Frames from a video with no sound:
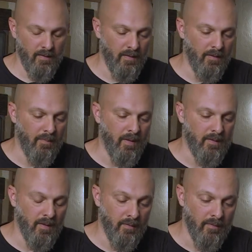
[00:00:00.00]
in there by
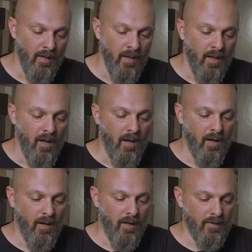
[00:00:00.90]
itself.
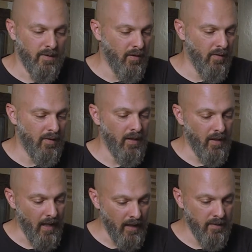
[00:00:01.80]
So you
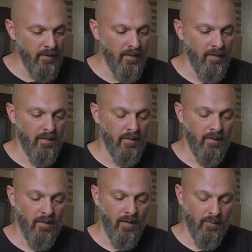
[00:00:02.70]
hit enter.
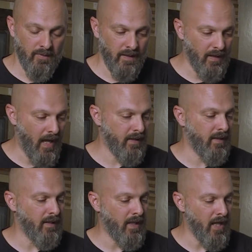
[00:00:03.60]
It says exit. Then